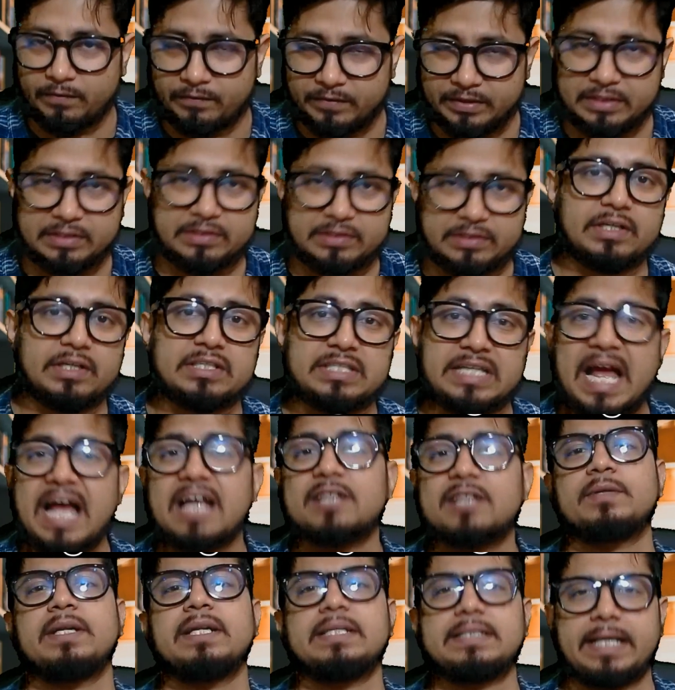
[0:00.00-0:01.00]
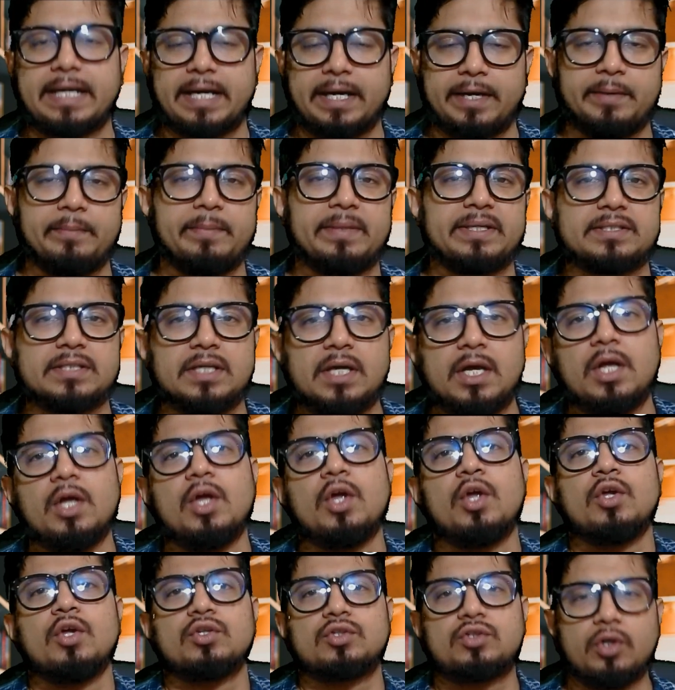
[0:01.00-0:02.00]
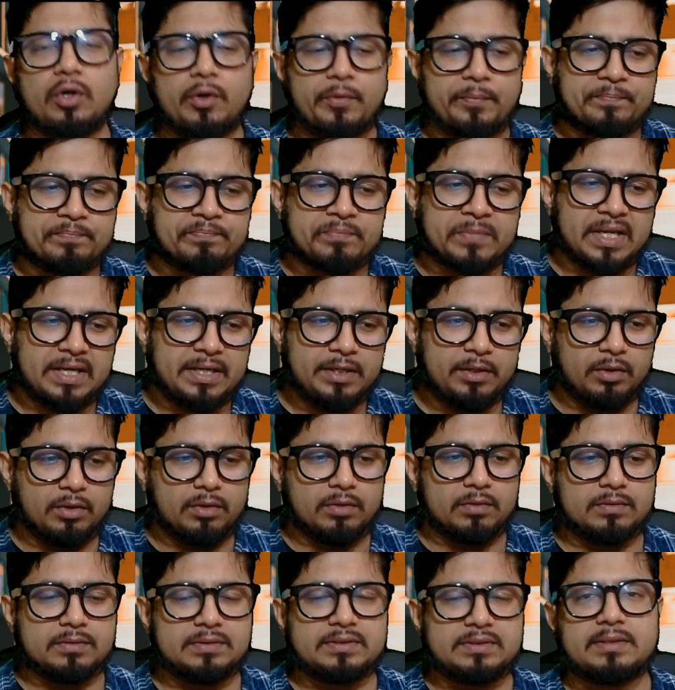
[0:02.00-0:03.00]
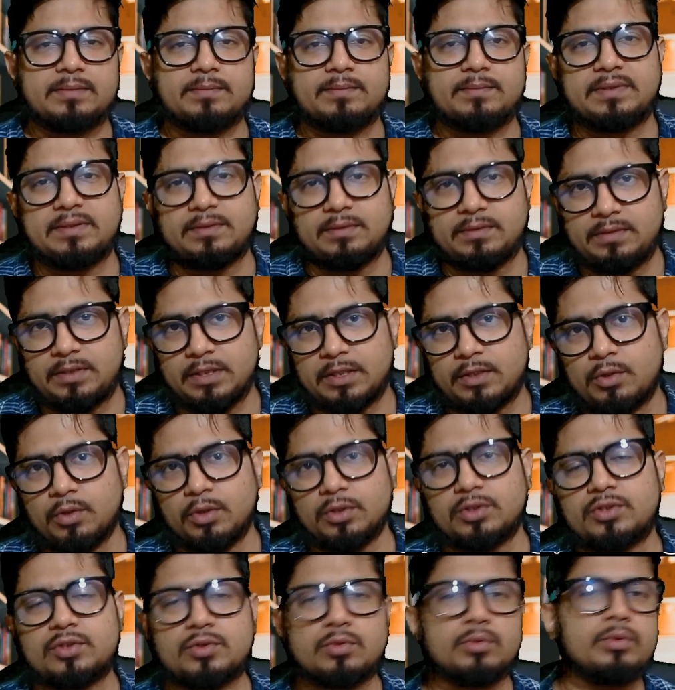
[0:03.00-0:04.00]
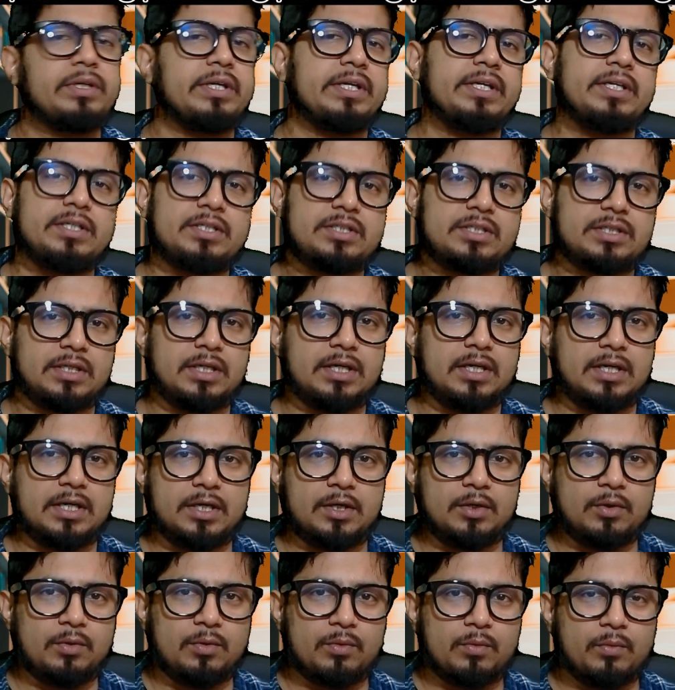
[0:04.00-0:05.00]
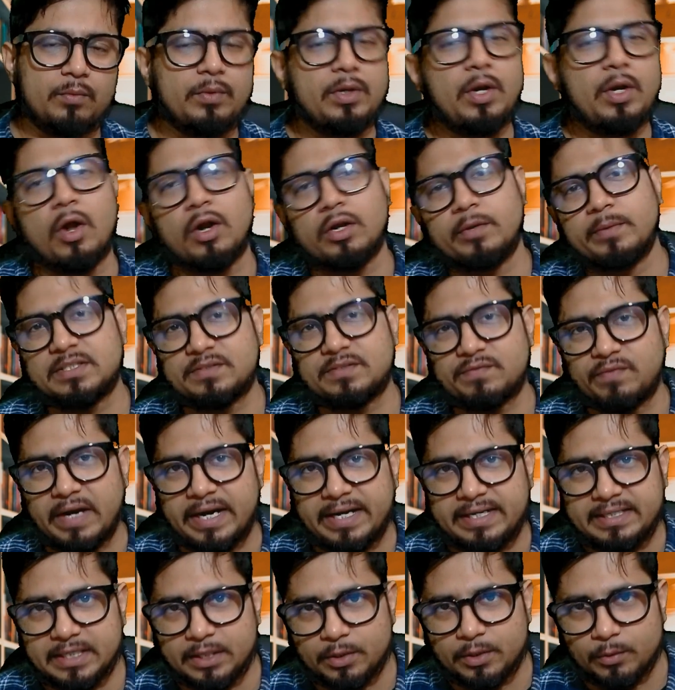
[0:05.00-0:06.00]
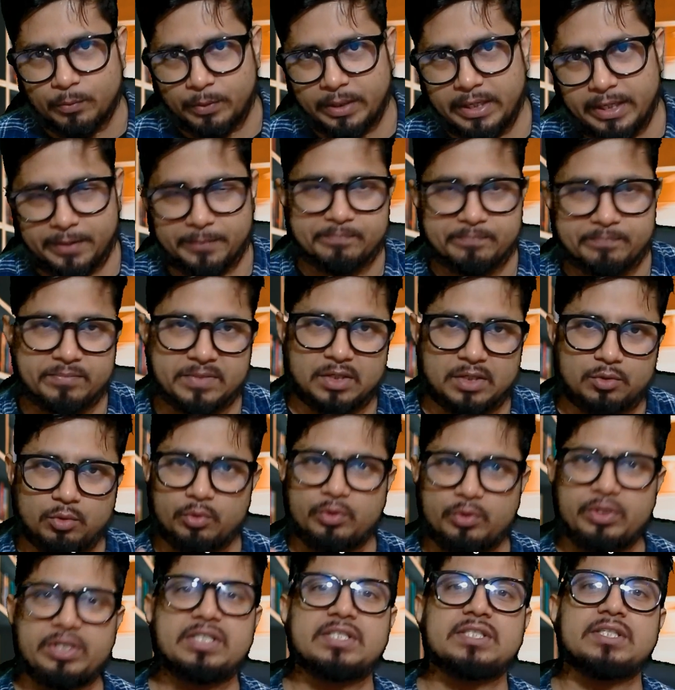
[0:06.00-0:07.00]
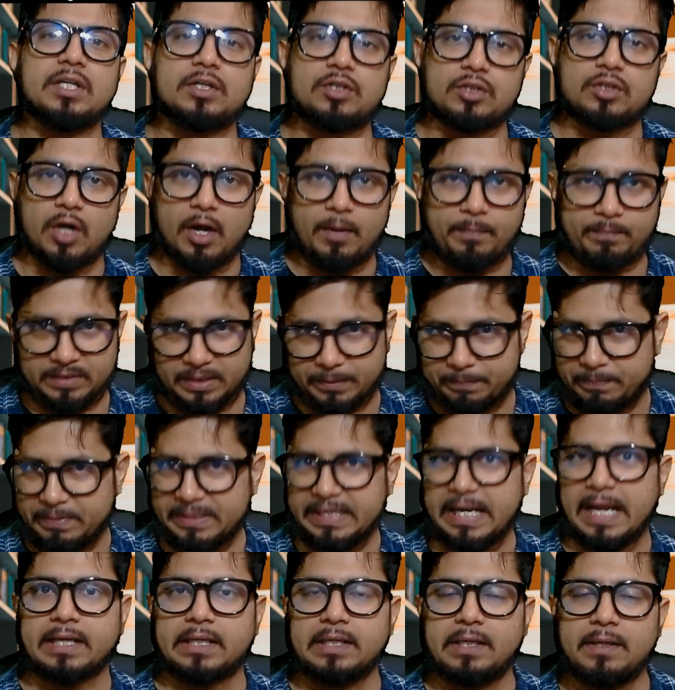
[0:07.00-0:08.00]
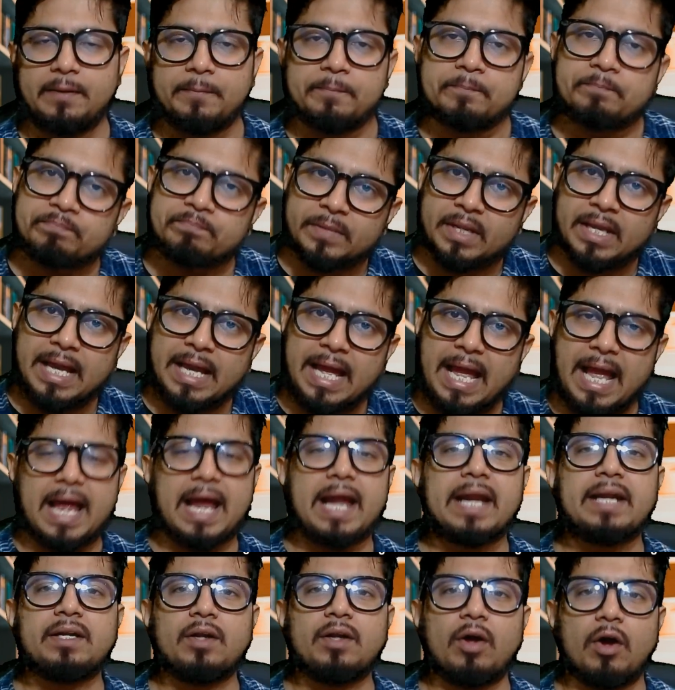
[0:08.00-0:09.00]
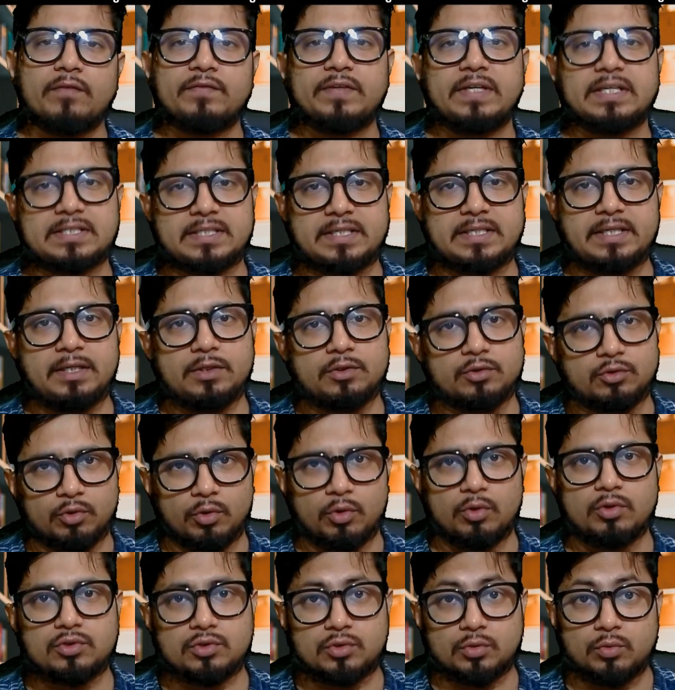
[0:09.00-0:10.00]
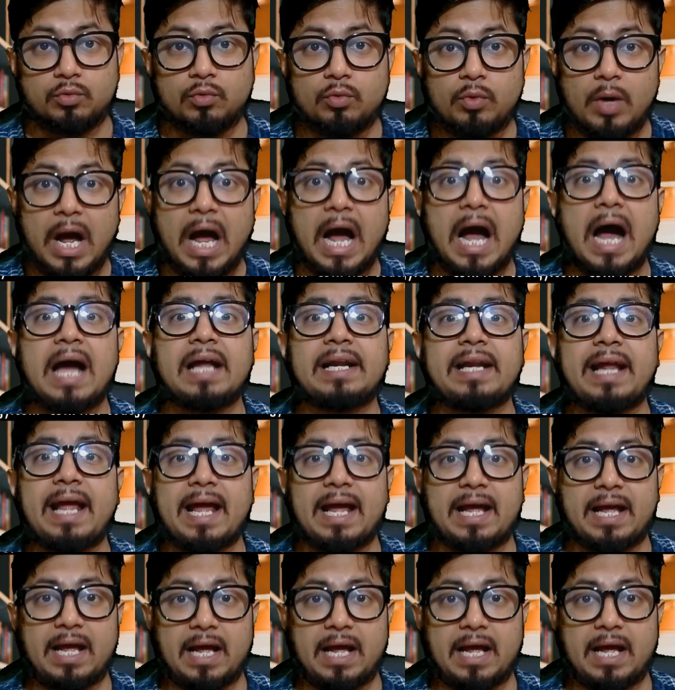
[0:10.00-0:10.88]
of research as well as academics so you know the good students uh, will always find their way to reach the top the pinnacle and obviously those who are